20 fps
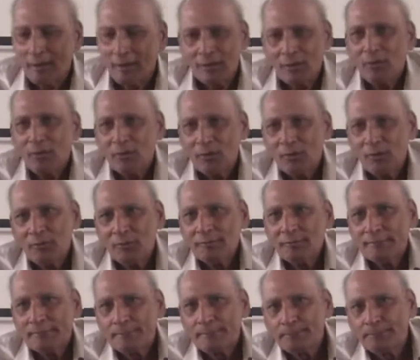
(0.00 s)
Although,
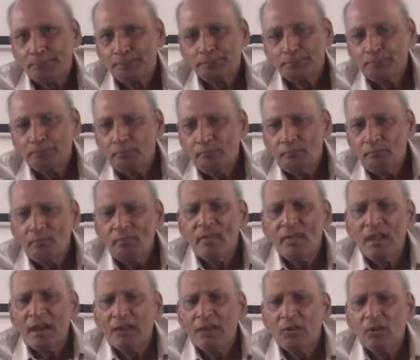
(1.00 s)

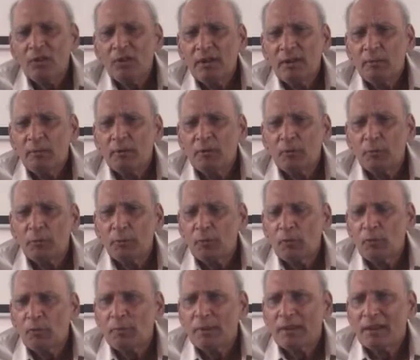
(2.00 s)
I told him, you
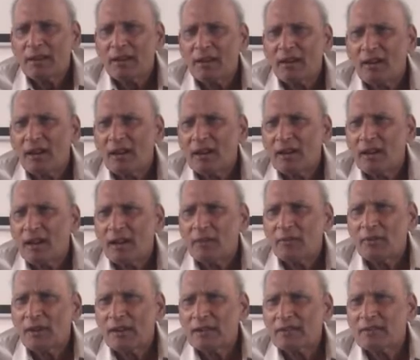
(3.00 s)
prove me a dog,
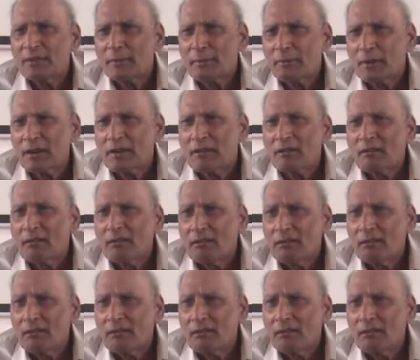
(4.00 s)
I will accept it.